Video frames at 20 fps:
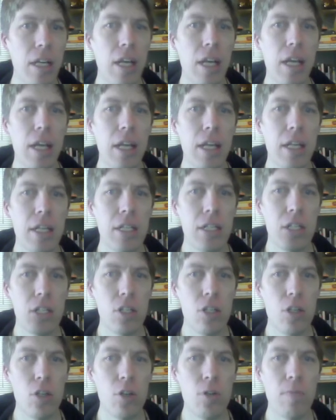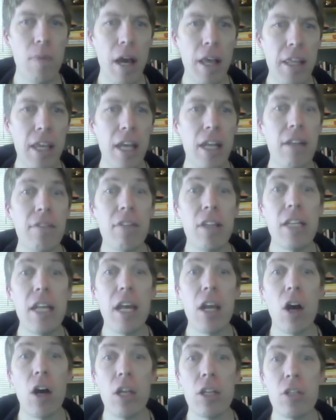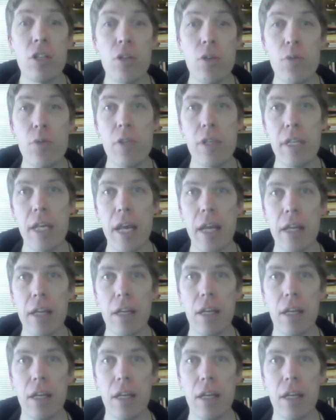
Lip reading: is due by the end of the day on Tuesday.